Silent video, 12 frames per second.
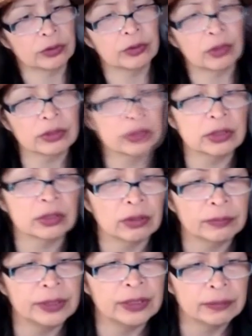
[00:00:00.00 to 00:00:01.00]
Arctic, are
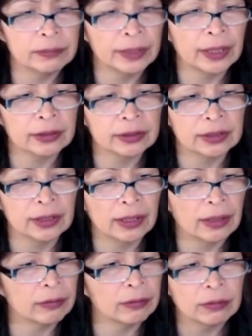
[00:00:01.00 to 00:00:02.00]
being impacted
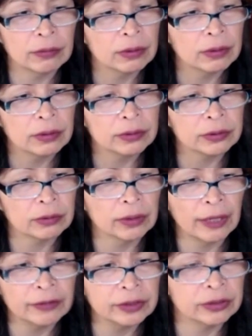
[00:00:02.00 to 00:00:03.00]
now. Their
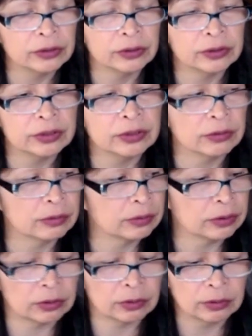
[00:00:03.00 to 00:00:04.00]
livelihoods,
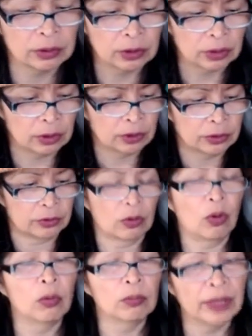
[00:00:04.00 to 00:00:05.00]
their
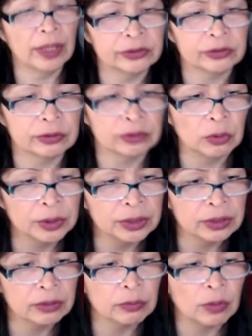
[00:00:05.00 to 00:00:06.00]
homelands are going
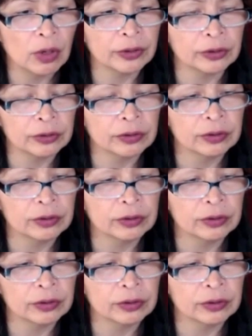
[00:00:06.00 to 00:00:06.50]
in the water.